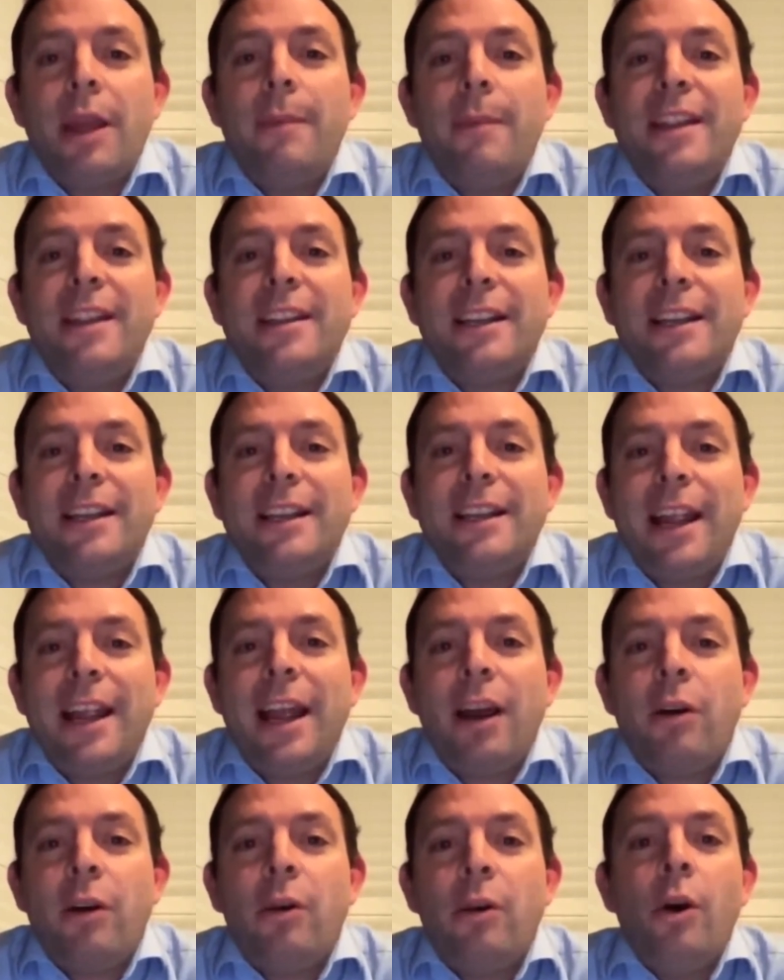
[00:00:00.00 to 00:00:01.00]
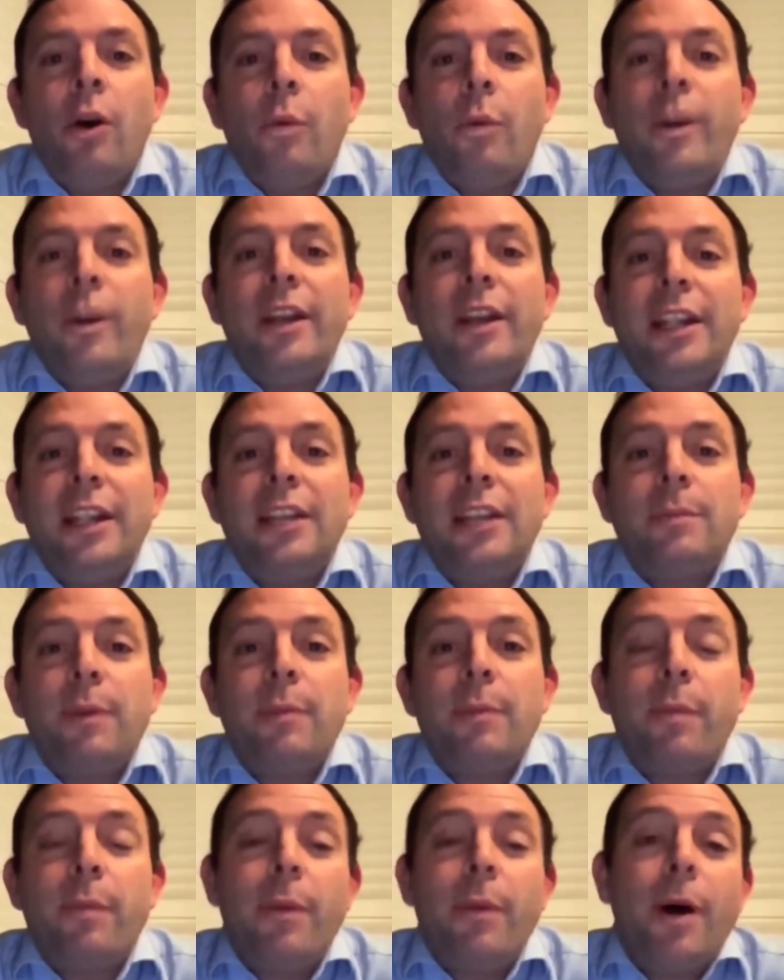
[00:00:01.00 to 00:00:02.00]
Immediately now, we need to
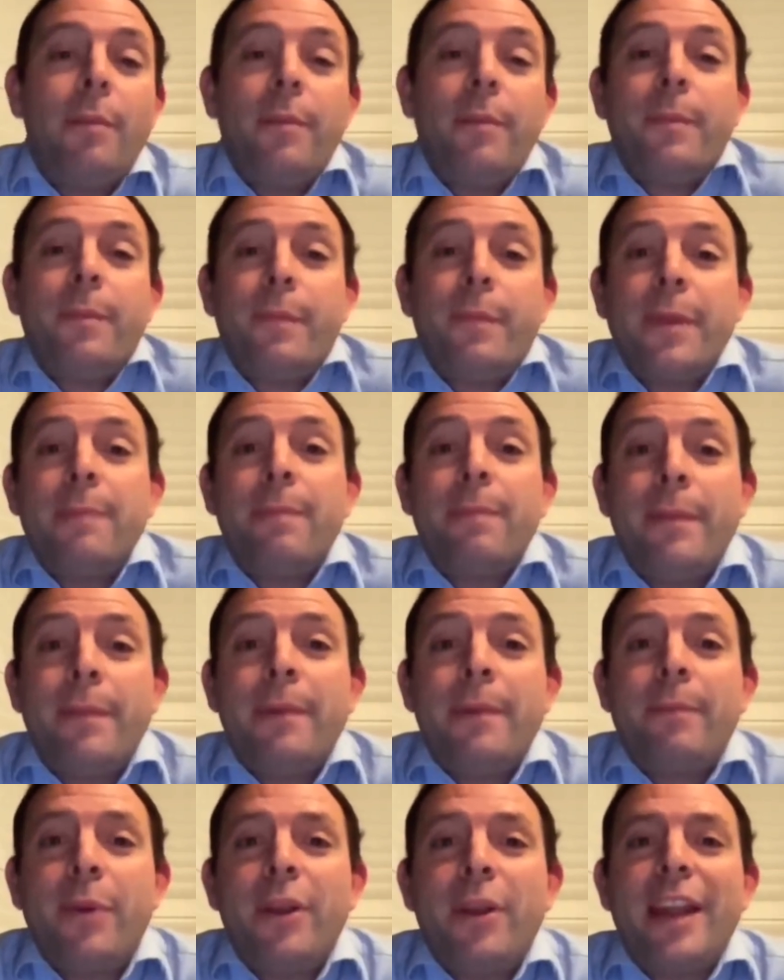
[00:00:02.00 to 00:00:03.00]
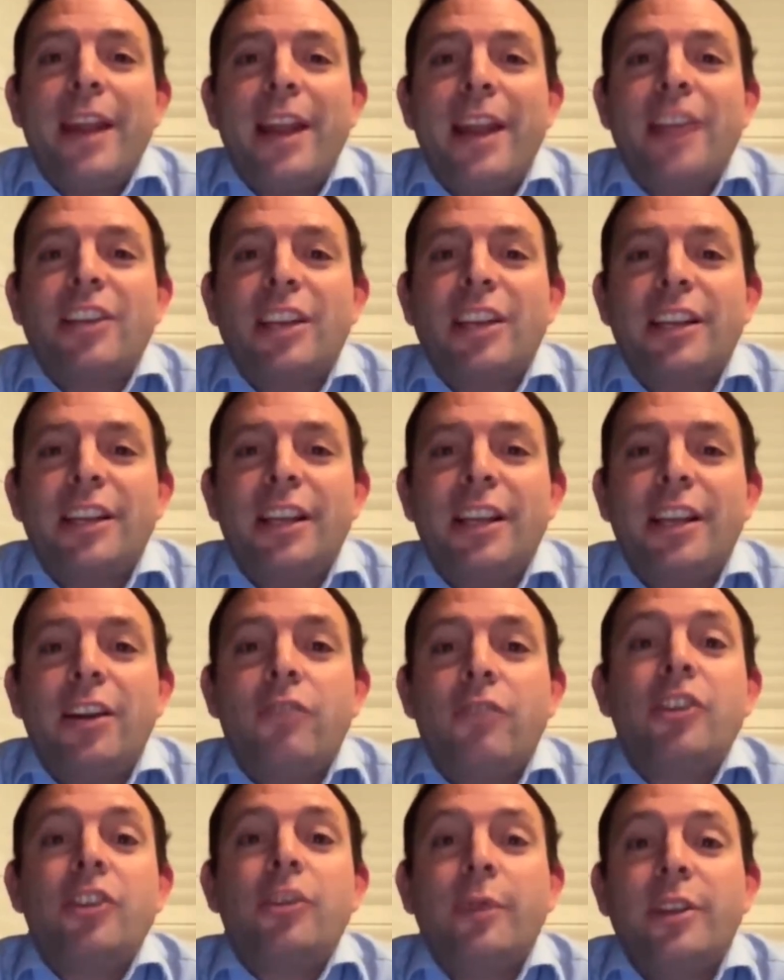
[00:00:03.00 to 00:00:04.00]
put the NHS in a
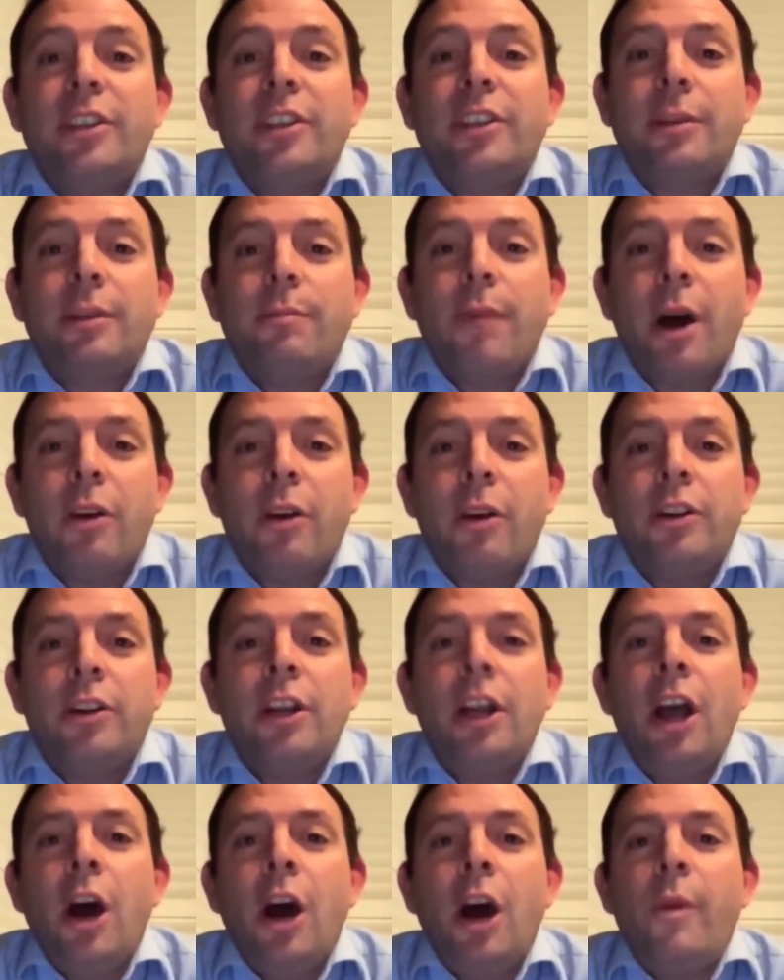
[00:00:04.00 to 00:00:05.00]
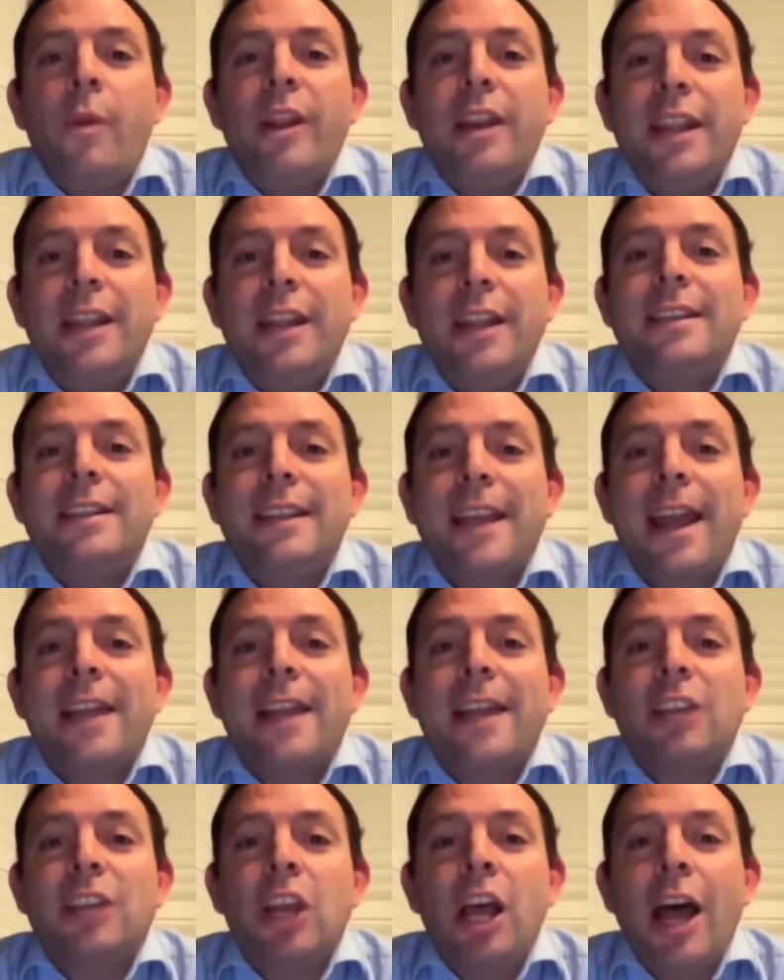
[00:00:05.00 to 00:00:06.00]
critical incident mode, and we need to
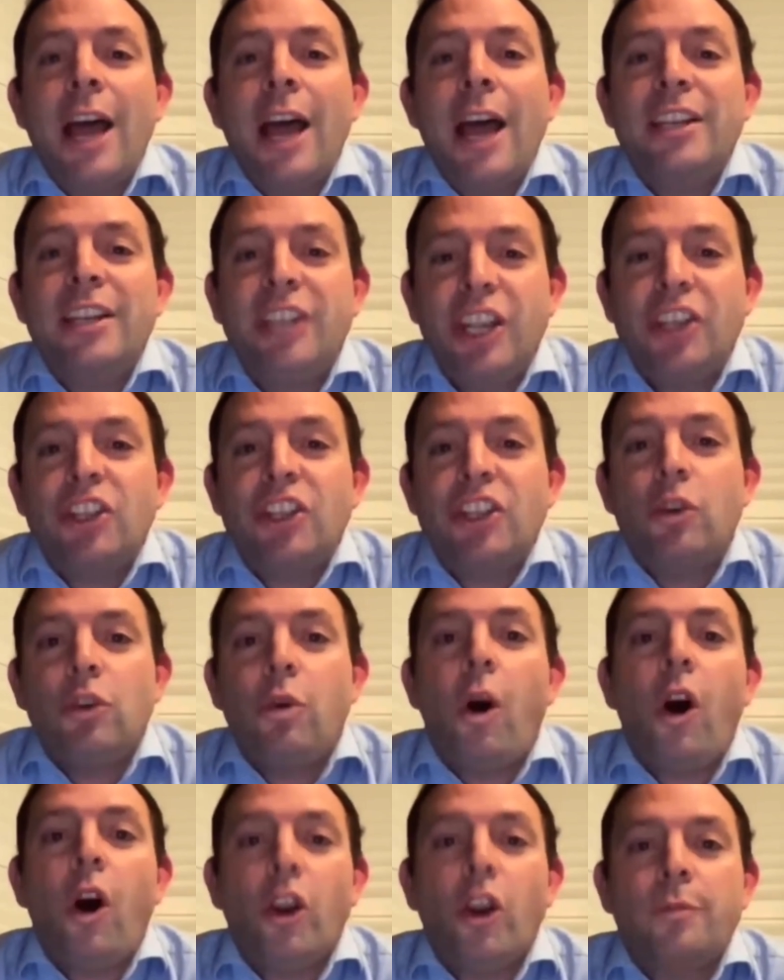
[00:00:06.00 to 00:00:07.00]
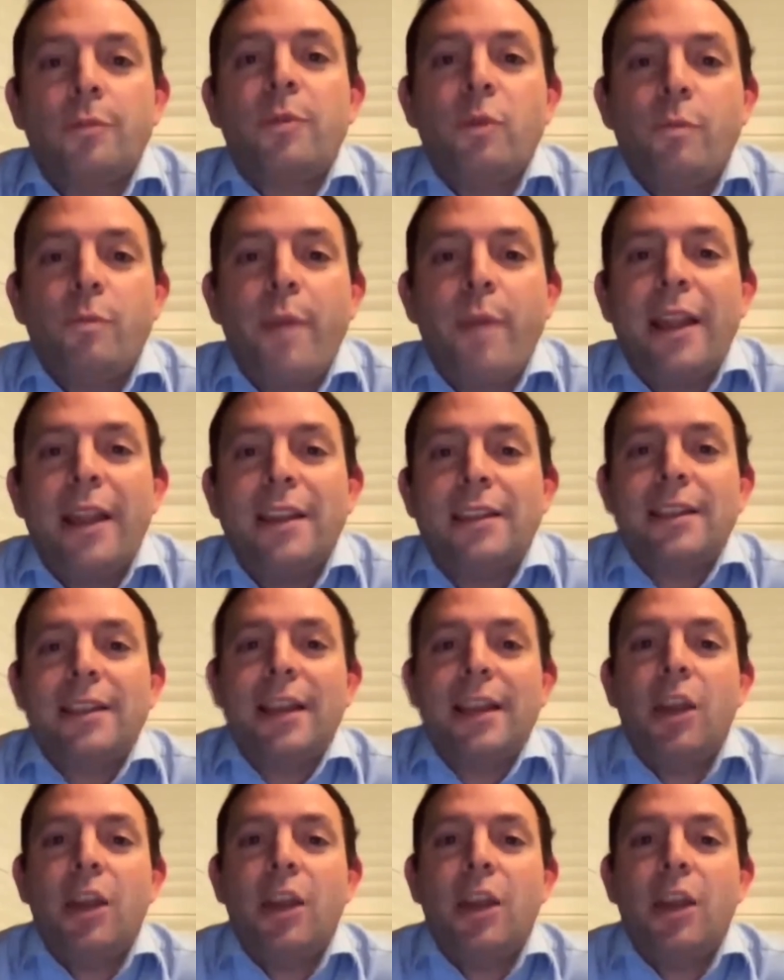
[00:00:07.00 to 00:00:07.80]
get additional hospital beds.